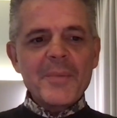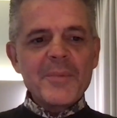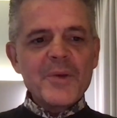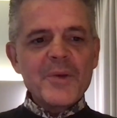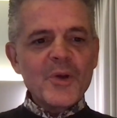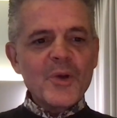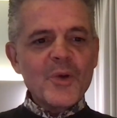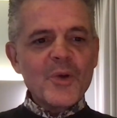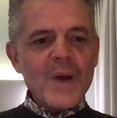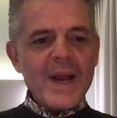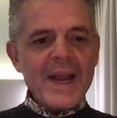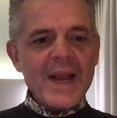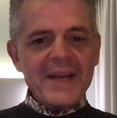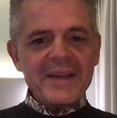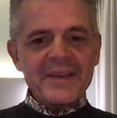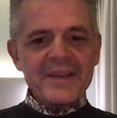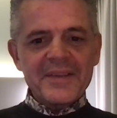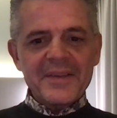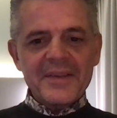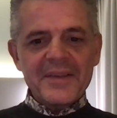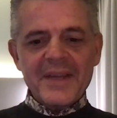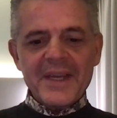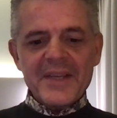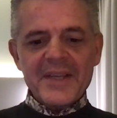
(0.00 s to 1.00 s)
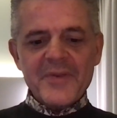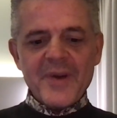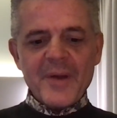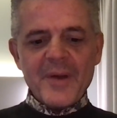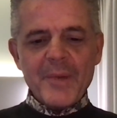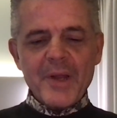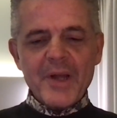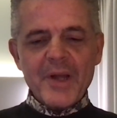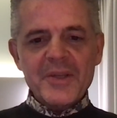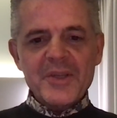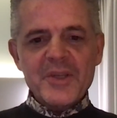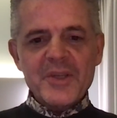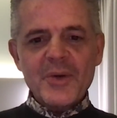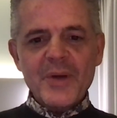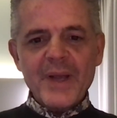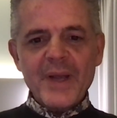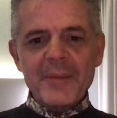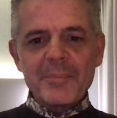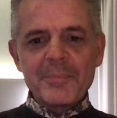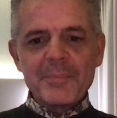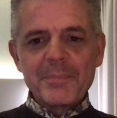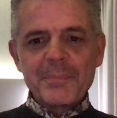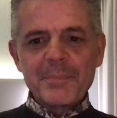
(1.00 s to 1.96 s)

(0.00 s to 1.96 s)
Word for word: I'm doing great. Thanks for having me on the show again.